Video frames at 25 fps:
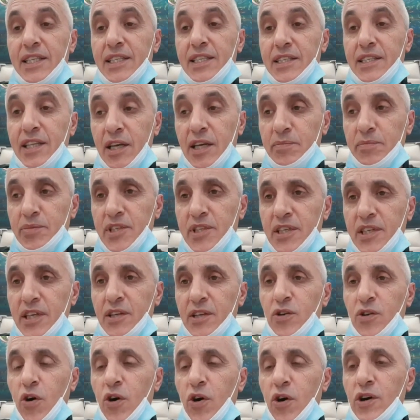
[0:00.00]
steps
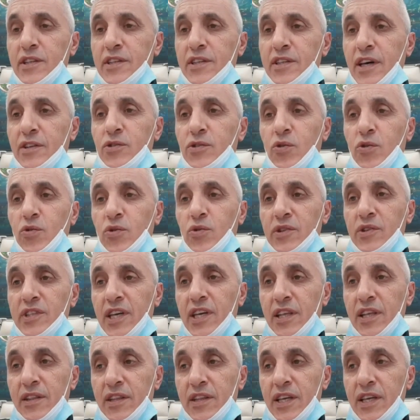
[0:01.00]
in order to
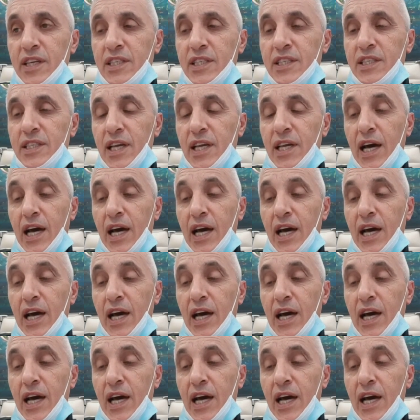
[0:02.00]
contain this.